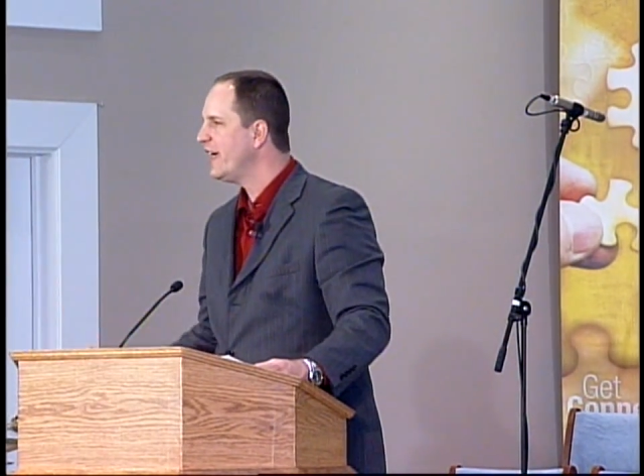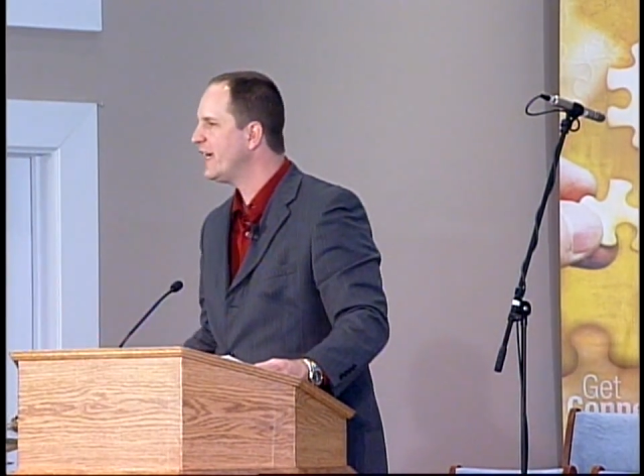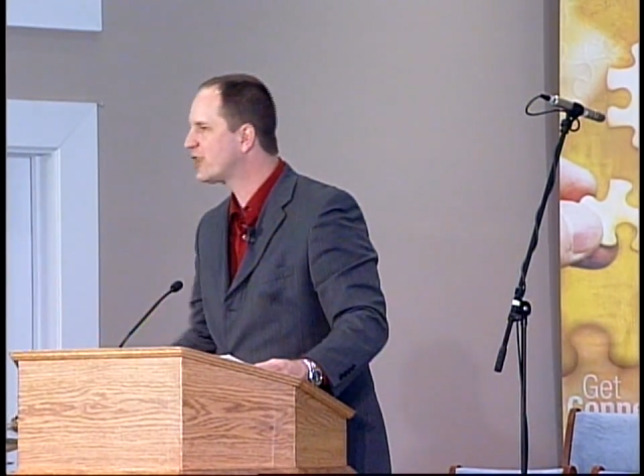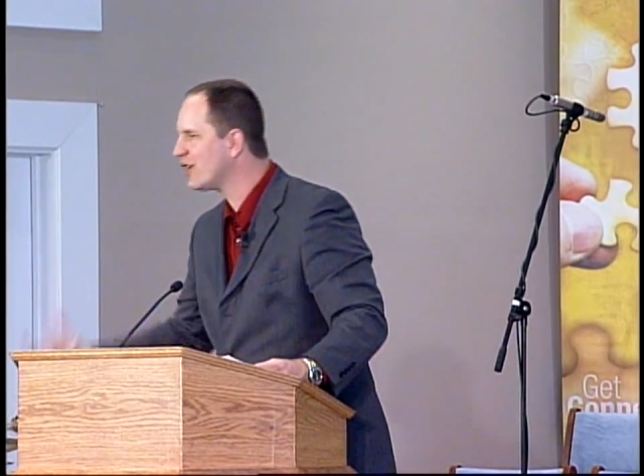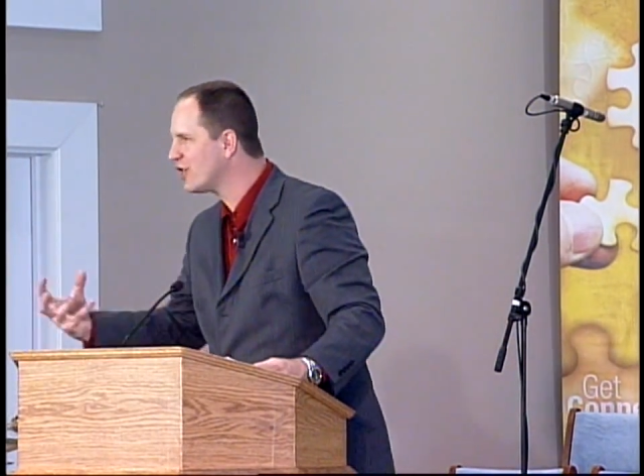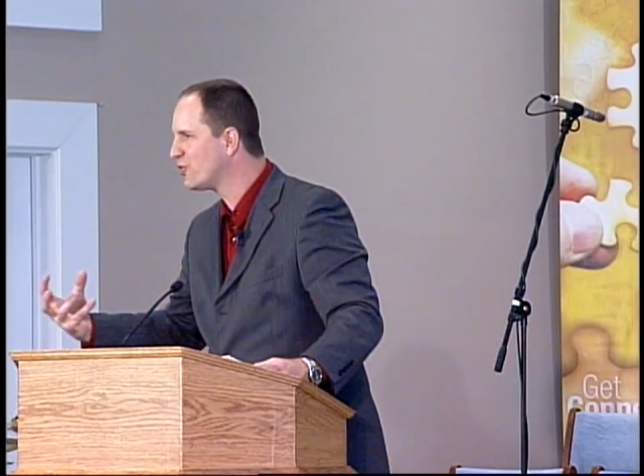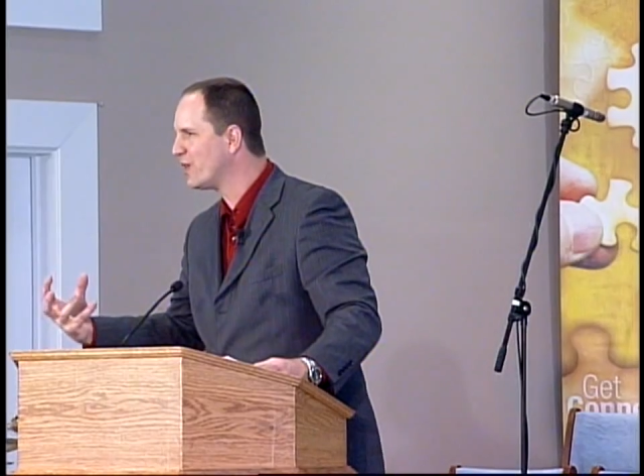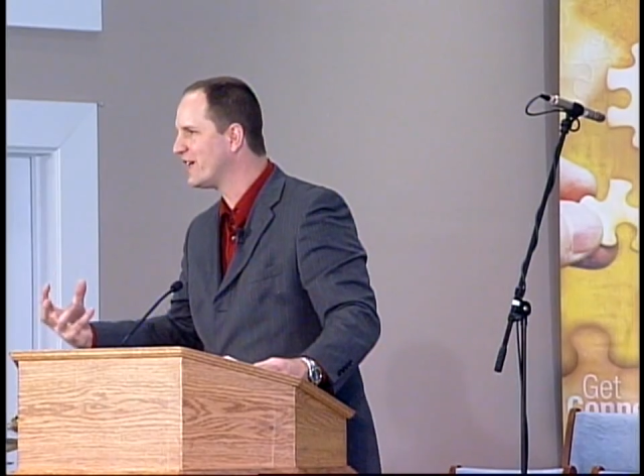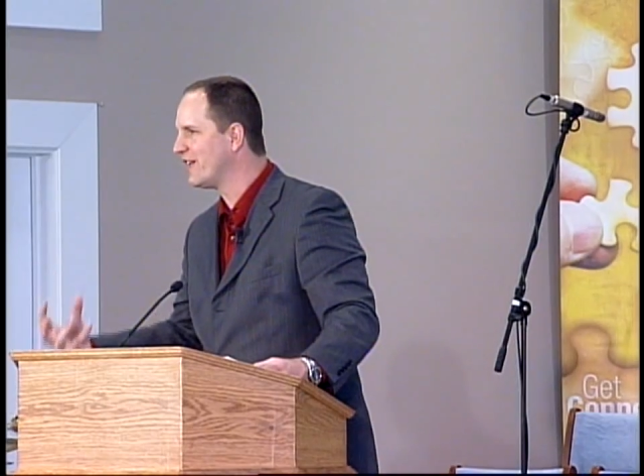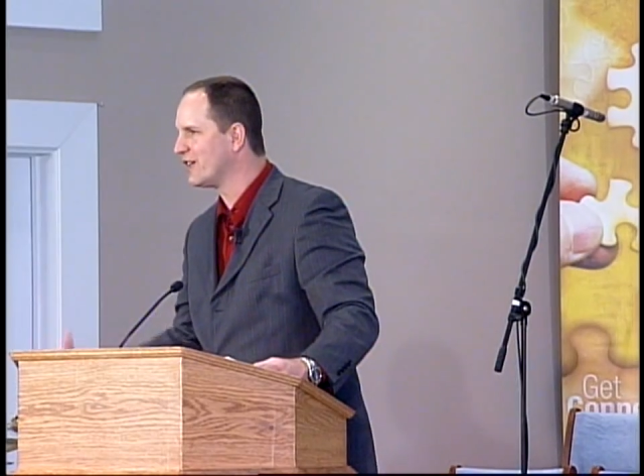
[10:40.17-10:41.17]
encourage
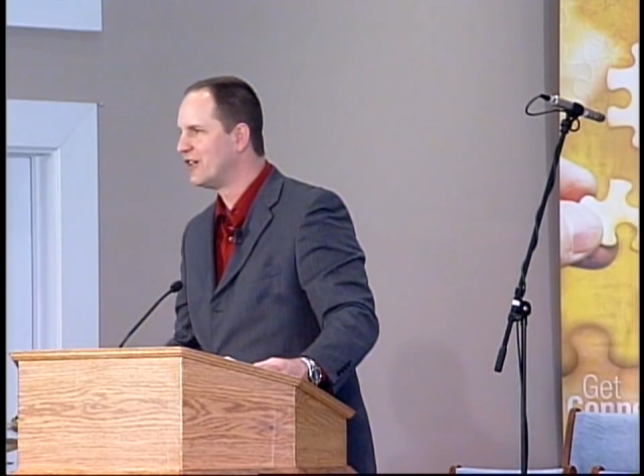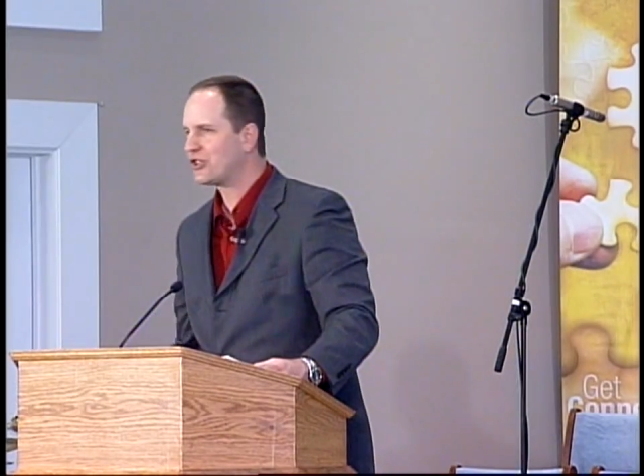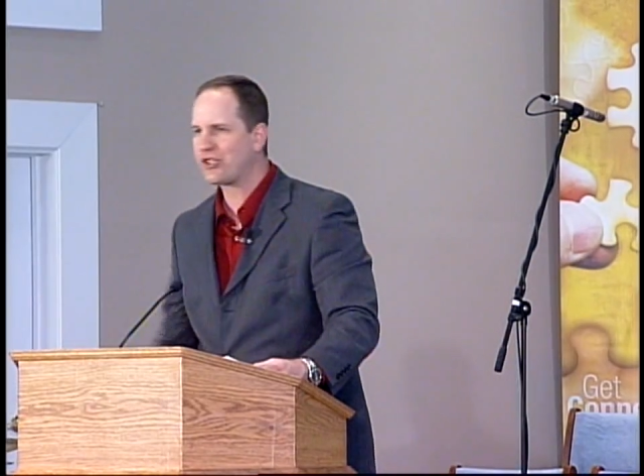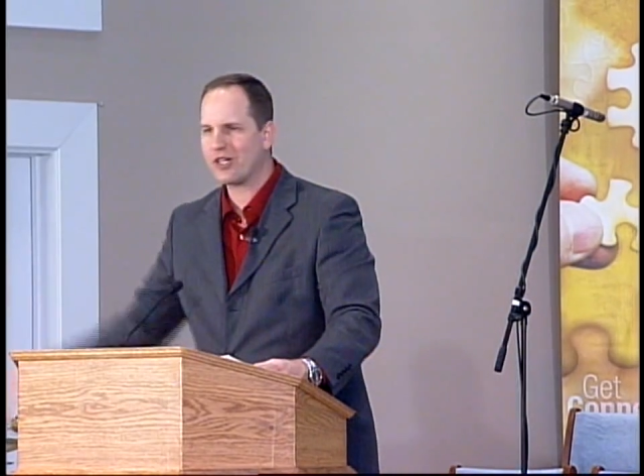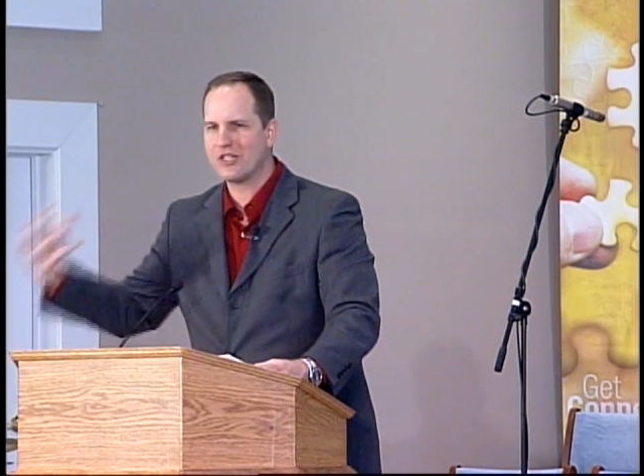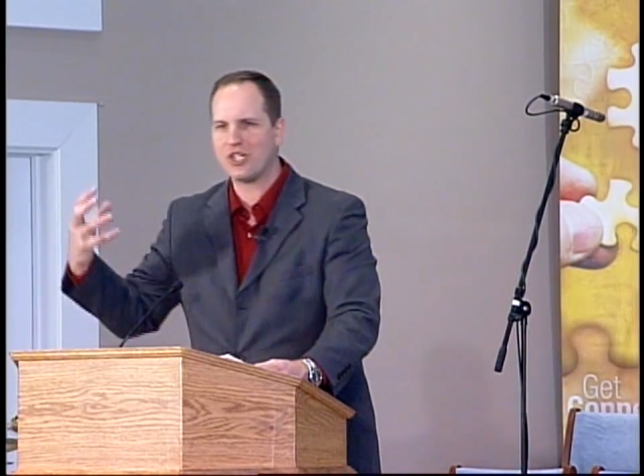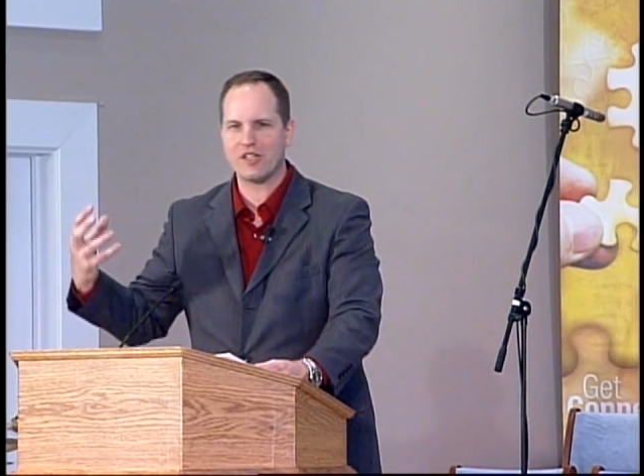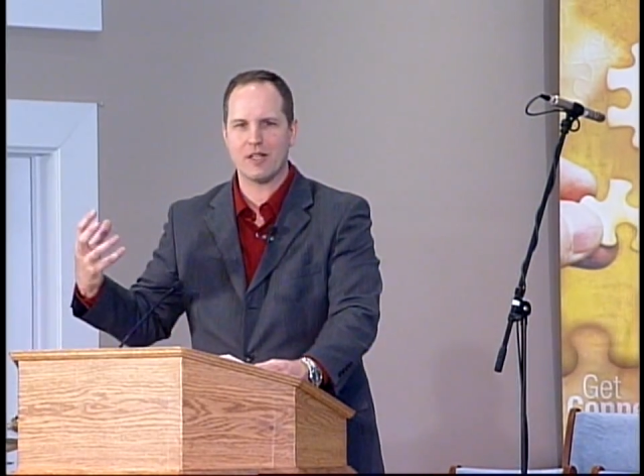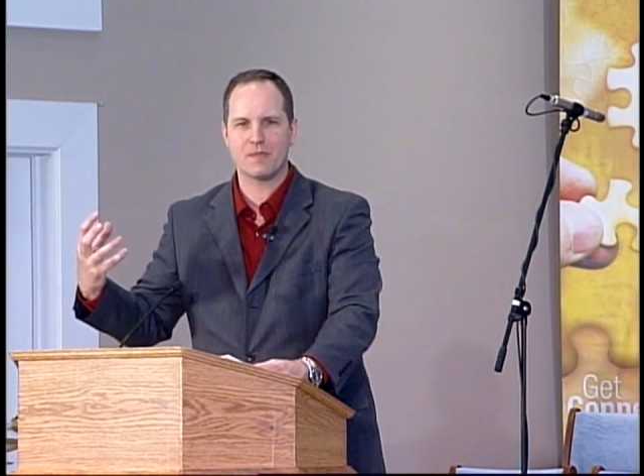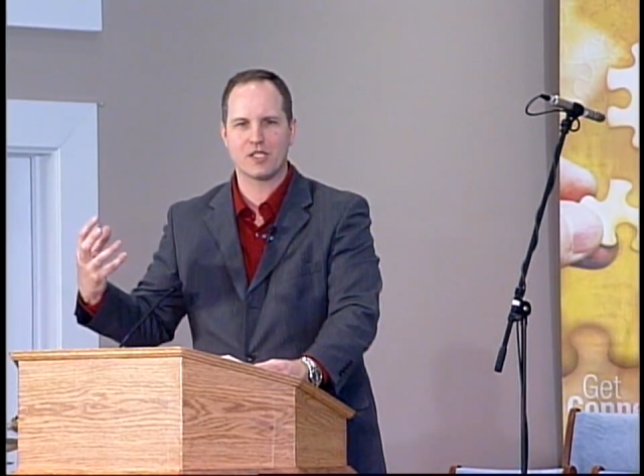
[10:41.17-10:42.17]
one another, stir each
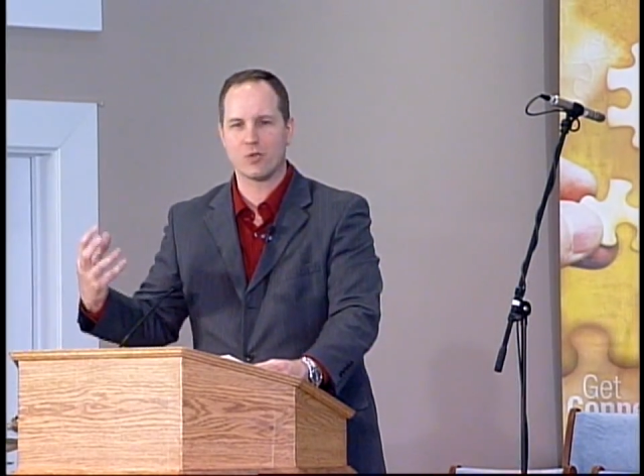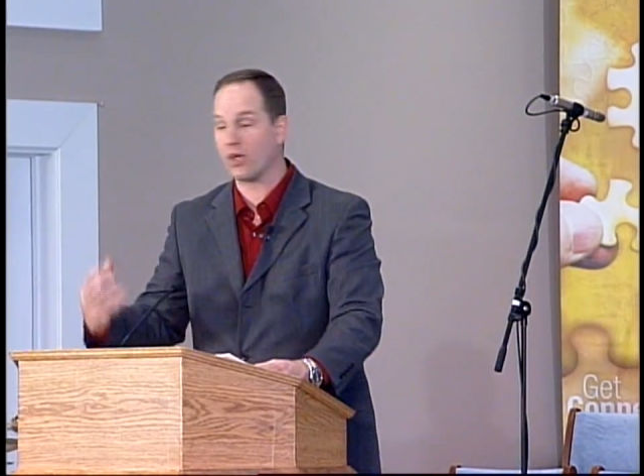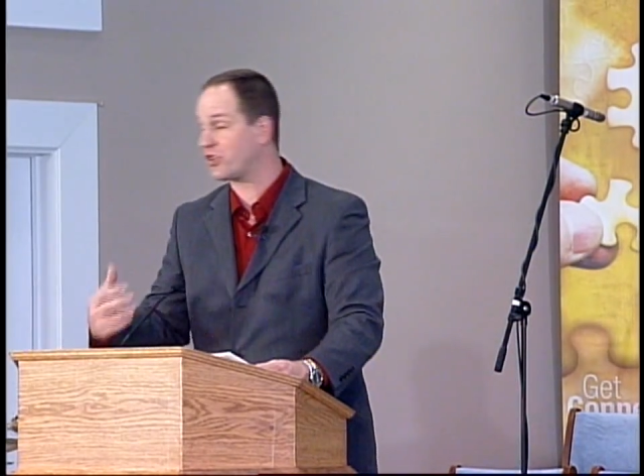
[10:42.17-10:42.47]
other up to good